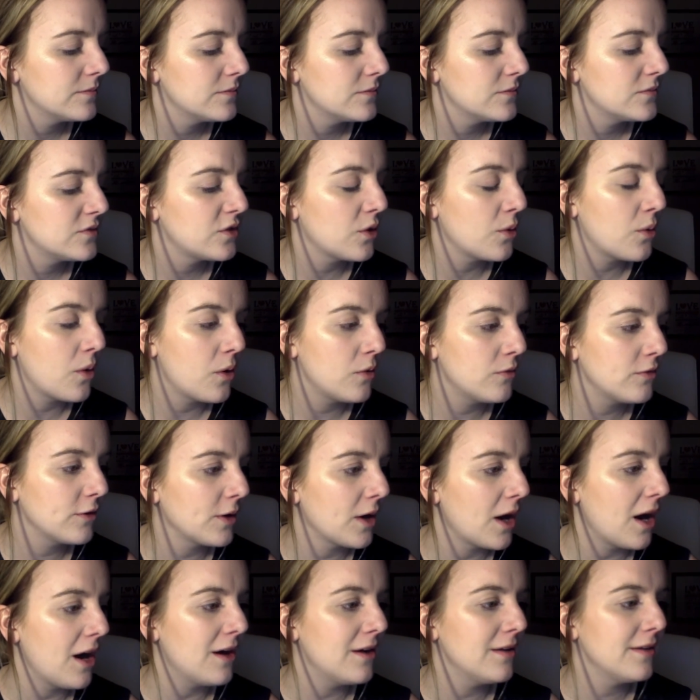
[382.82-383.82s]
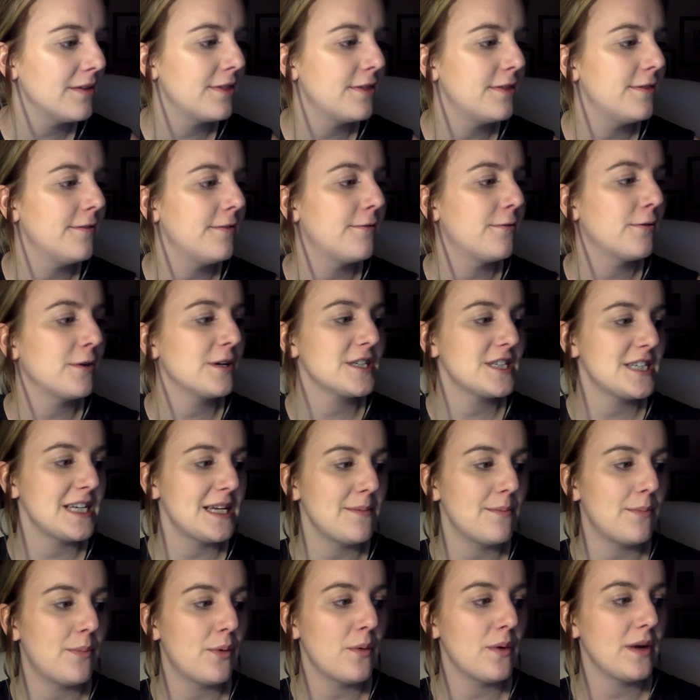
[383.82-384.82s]
So overall, the
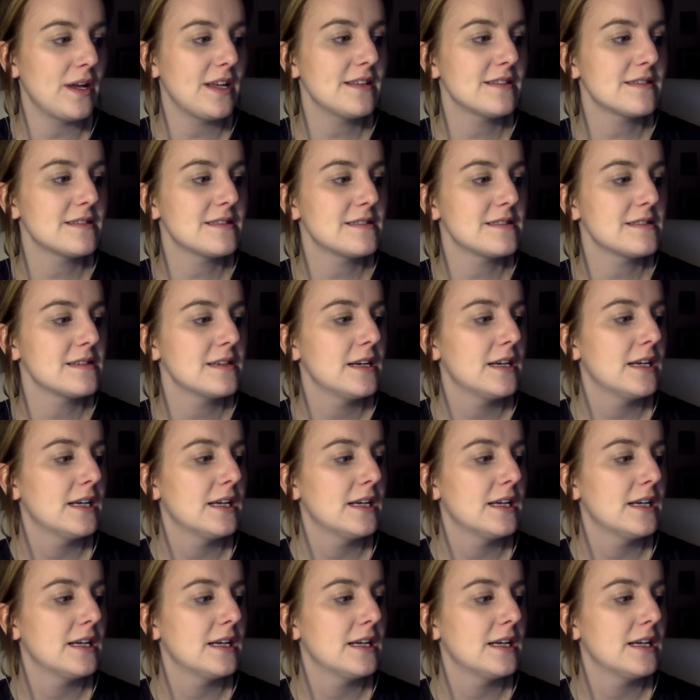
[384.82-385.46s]
14 points,